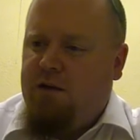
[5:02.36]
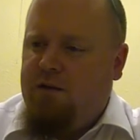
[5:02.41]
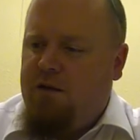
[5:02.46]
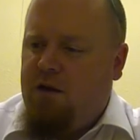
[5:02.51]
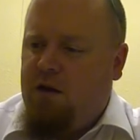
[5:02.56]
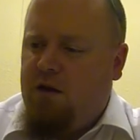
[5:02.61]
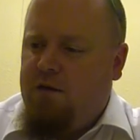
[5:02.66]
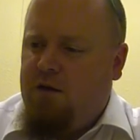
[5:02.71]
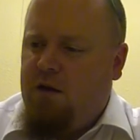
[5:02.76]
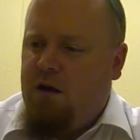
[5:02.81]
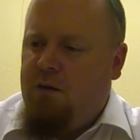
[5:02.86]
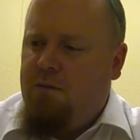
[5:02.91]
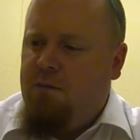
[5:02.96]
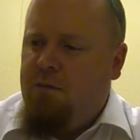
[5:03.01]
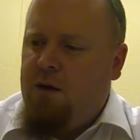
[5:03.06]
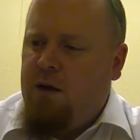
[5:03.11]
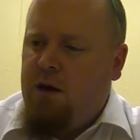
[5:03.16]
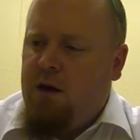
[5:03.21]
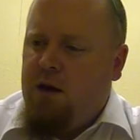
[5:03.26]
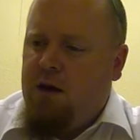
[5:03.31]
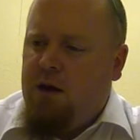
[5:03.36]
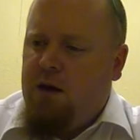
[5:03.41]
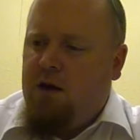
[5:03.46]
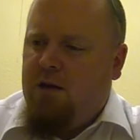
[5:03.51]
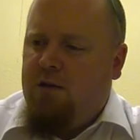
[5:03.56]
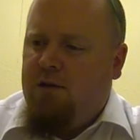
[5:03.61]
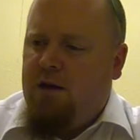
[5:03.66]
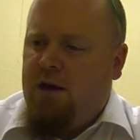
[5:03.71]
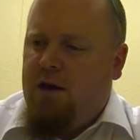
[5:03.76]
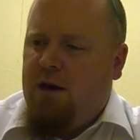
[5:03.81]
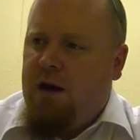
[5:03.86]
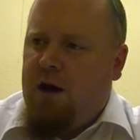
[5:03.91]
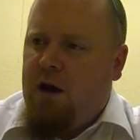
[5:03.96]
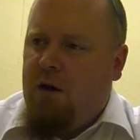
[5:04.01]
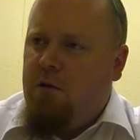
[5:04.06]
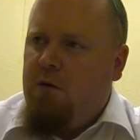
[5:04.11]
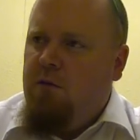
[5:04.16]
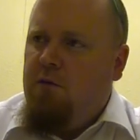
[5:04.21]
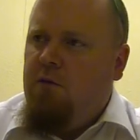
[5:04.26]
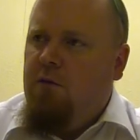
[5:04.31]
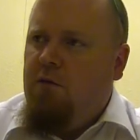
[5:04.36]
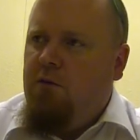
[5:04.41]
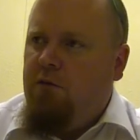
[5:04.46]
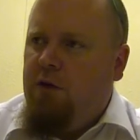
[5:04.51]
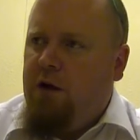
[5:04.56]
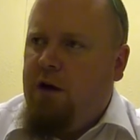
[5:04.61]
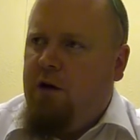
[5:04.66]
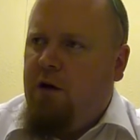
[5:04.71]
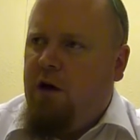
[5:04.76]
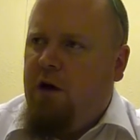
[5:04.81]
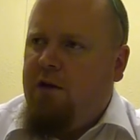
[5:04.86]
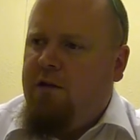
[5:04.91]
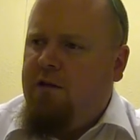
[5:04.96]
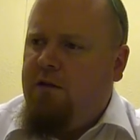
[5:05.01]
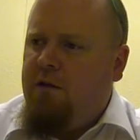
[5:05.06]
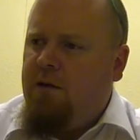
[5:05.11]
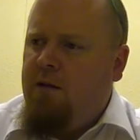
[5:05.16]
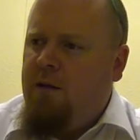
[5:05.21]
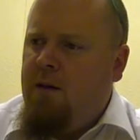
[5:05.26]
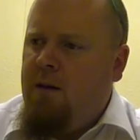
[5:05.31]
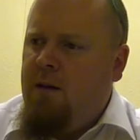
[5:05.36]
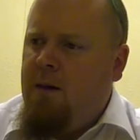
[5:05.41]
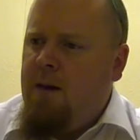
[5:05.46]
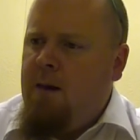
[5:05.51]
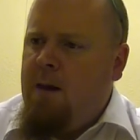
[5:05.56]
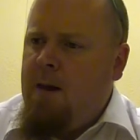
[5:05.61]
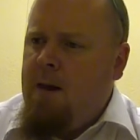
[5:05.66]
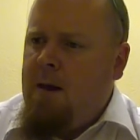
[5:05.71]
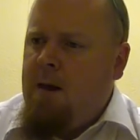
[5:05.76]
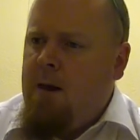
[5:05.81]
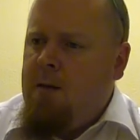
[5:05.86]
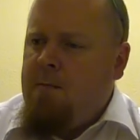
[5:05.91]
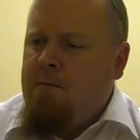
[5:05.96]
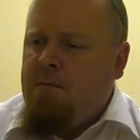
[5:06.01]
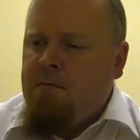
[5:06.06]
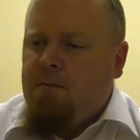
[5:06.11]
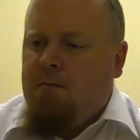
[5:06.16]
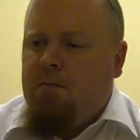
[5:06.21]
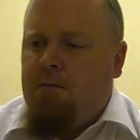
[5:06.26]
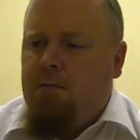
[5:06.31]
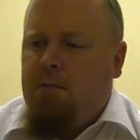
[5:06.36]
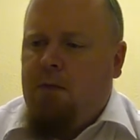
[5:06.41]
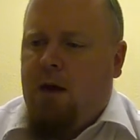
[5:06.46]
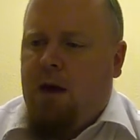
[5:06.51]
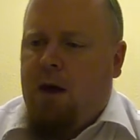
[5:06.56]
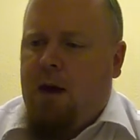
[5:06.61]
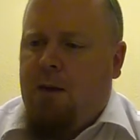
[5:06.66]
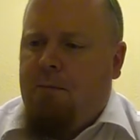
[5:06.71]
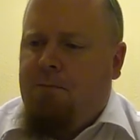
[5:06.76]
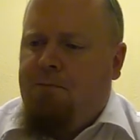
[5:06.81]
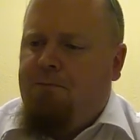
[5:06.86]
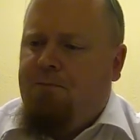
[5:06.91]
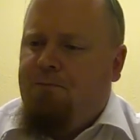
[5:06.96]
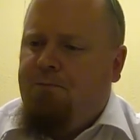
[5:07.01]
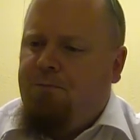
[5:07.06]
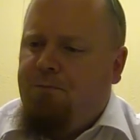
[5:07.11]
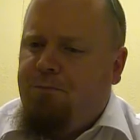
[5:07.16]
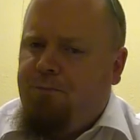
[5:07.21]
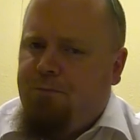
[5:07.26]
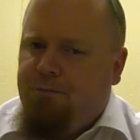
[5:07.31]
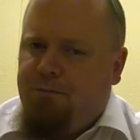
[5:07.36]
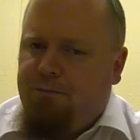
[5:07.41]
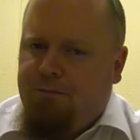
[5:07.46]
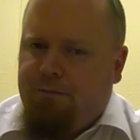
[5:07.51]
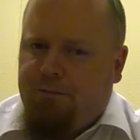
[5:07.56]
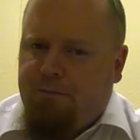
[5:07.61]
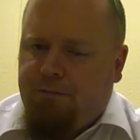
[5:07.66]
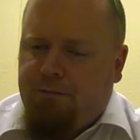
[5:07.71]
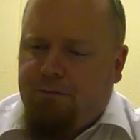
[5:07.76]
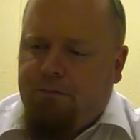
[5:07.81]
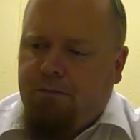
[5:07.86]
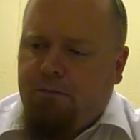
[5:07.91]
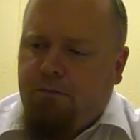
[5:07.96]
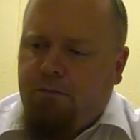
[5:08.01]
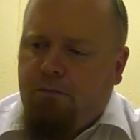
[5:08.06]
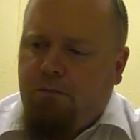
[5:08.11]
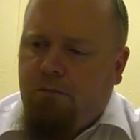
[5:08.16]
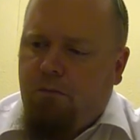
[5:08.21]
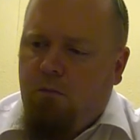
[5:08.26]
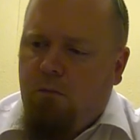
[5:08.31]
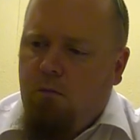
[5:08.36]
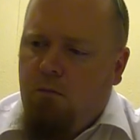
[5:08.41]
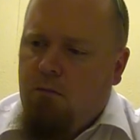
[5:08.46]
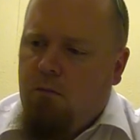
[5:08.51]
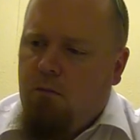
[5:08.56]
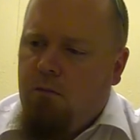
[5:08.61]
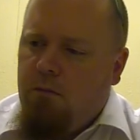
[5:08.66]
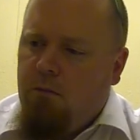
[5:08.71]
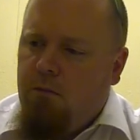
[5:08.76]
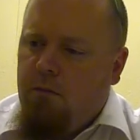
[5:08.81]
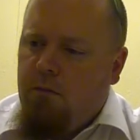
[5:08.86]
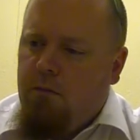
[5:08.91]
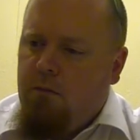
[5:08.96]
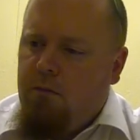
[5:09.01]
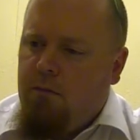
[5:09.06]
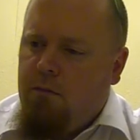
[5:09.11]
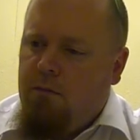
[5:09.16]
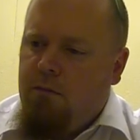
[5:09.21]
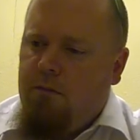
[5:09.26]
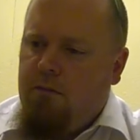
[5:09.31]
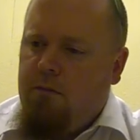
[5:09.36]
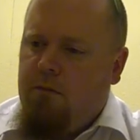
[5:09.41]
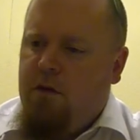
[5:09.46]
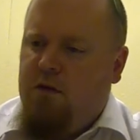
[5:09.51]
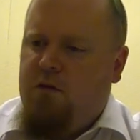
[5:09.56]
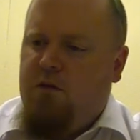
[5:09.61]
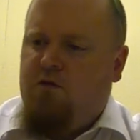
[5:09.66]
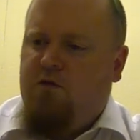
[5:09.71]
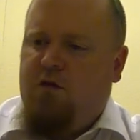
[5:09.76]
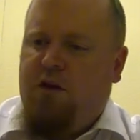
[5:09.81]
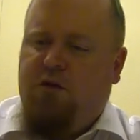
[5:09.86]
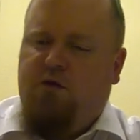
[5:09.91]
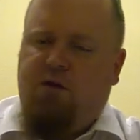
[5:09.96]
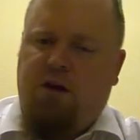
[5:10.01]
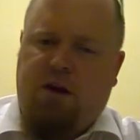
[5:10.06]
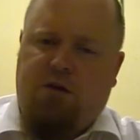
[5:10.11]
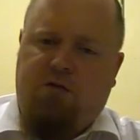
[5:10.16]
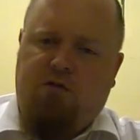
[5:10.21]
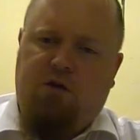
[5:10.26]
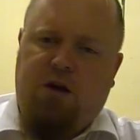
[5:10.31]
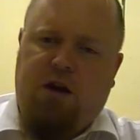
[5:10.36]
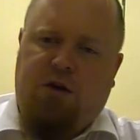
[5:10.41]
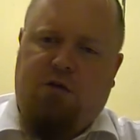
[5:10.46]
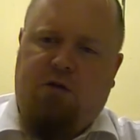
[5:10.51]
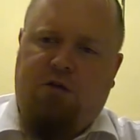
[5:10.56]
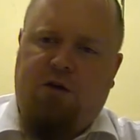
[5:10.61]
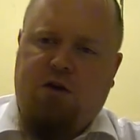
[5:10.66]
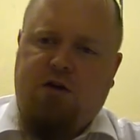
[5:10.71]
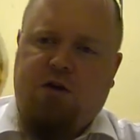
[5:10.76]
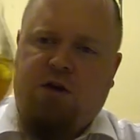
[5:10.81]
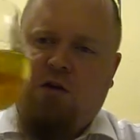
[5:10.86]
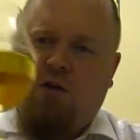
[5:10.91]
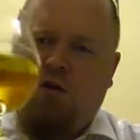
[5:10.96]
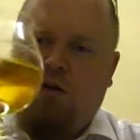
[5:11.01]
It's there now. Really nice. This is really, really, really refreshing.